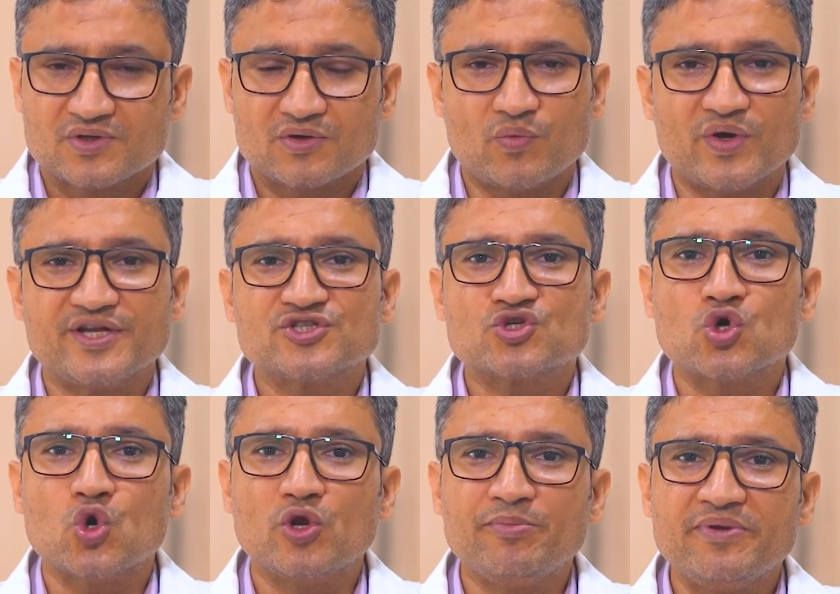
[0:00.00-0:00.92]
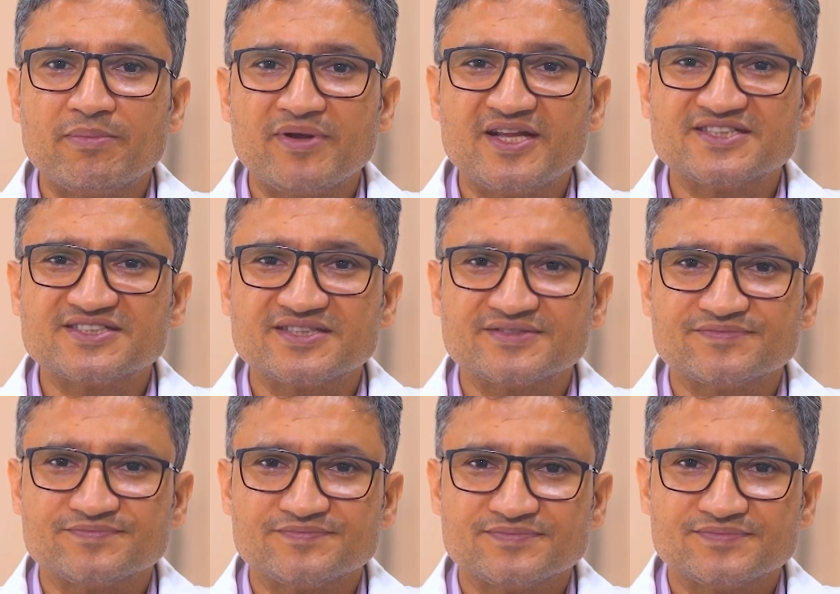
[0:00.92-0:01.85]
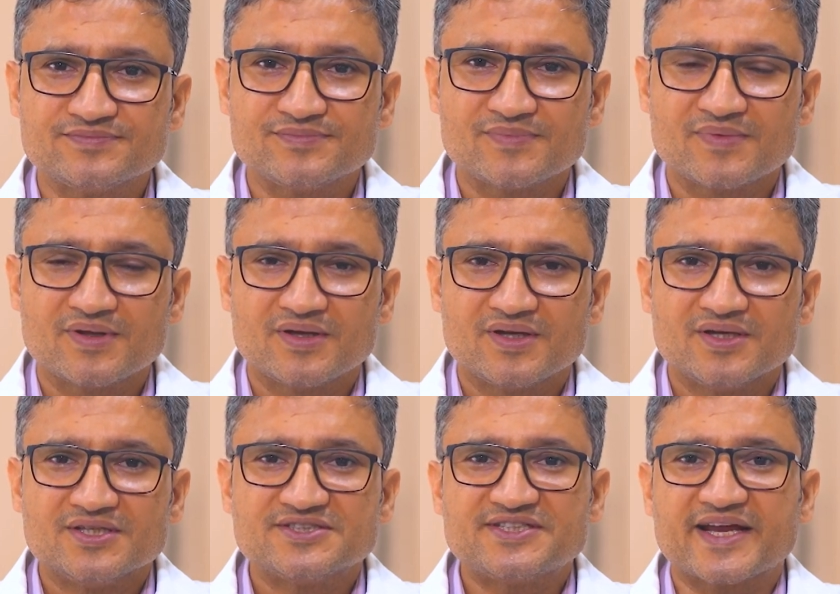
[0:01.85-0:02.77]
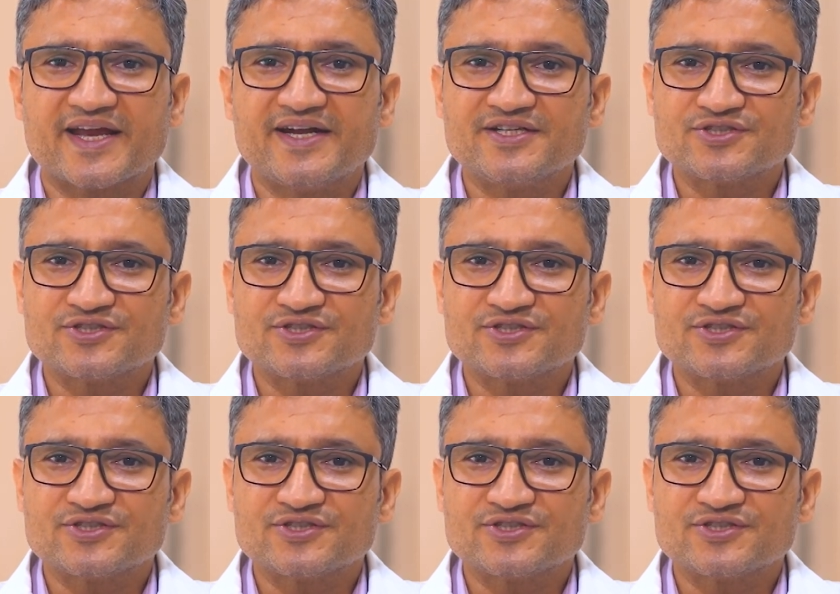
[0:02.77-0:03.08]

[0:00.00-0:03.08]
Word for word: One is holmium laser, second